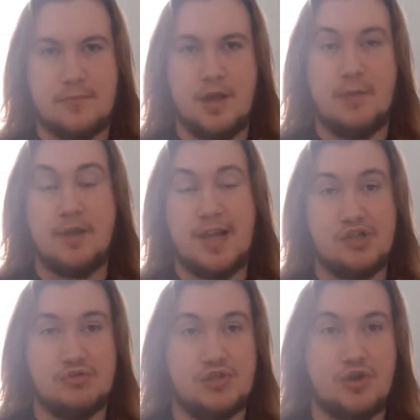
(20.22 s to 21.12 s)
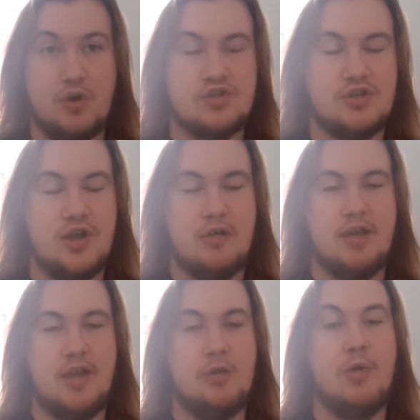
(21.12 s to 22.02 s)
the lecturers got to know
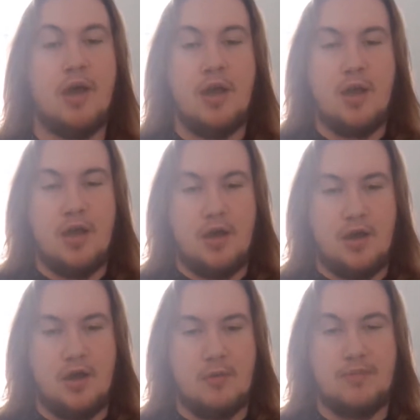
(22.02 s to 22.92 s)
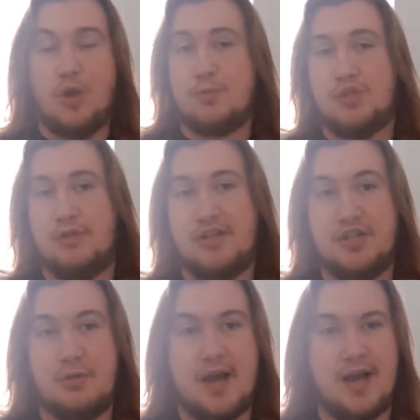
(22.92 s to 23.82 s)
you, the opportunities
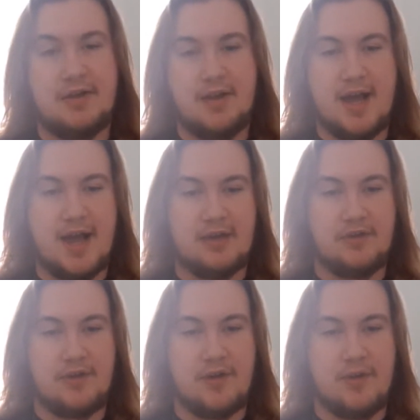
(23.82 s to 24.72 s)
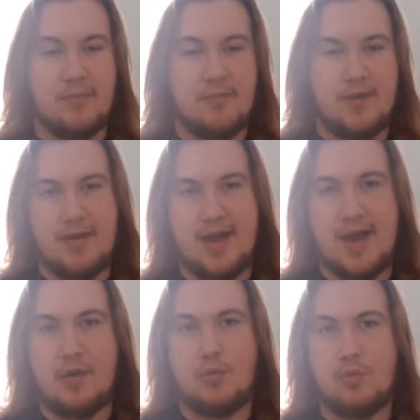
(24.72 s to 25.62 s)
you had, and
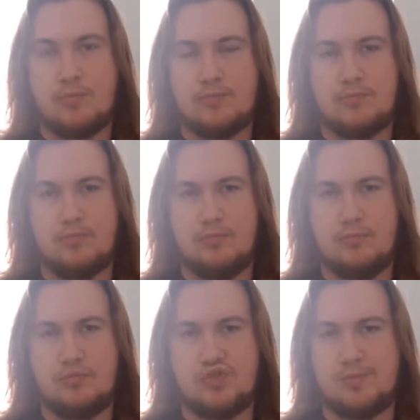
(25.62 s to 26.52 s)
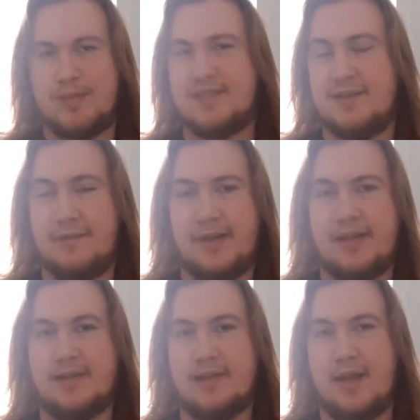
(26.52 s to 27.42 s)
how
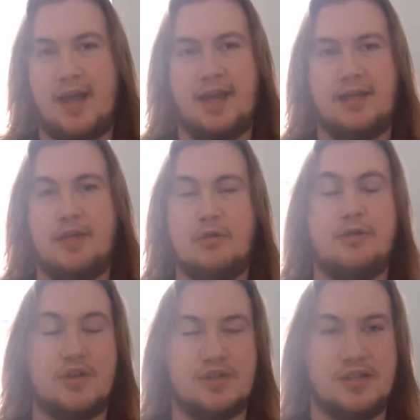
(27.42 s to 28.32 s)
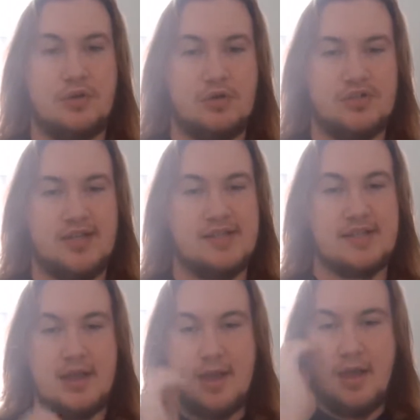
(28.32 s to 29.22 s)
specific a university course
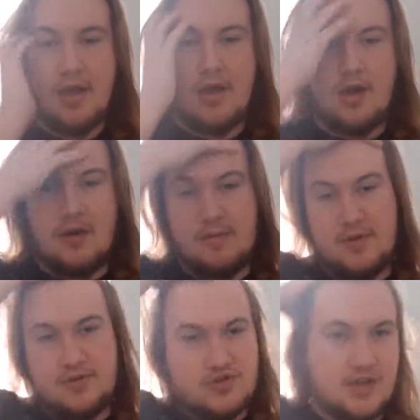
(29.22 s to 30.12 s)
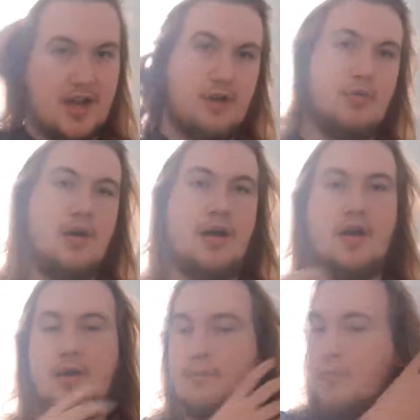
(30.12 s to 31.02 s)
is. And so,
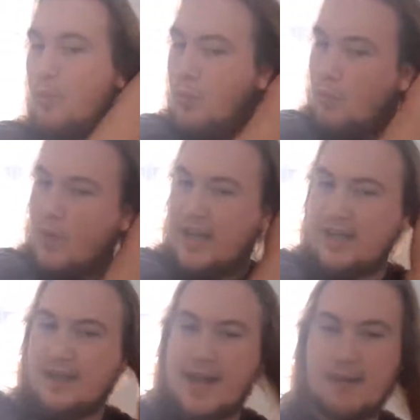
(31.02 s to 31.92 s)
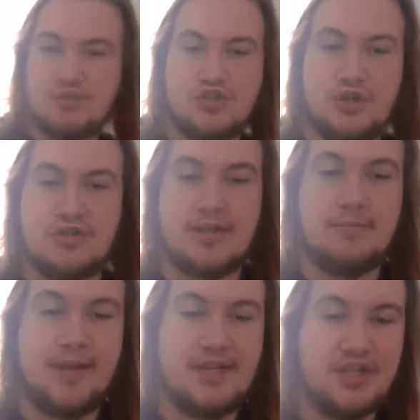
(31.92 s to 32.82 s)
when it came to
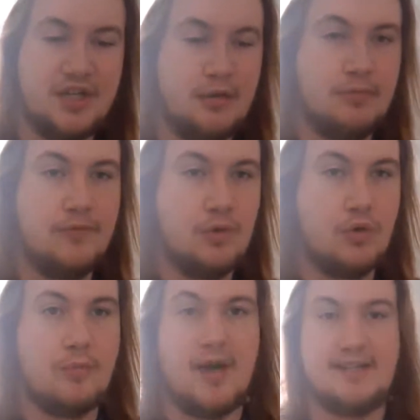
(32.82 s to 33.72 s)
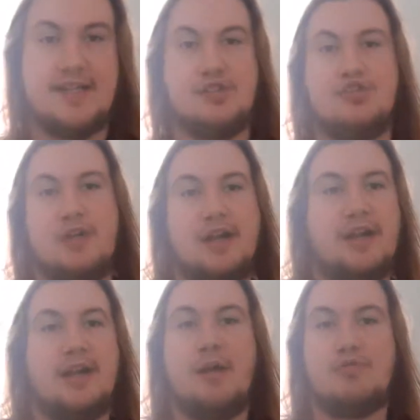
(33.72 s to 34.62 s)
choosing BGU for my teacher
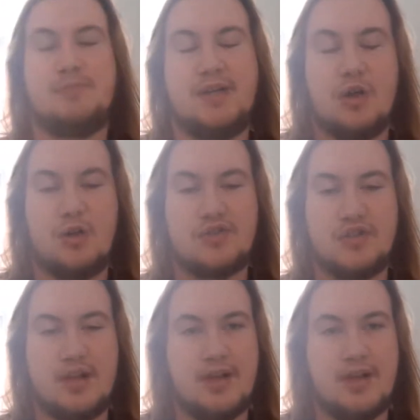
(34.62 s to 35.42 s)
training, that was because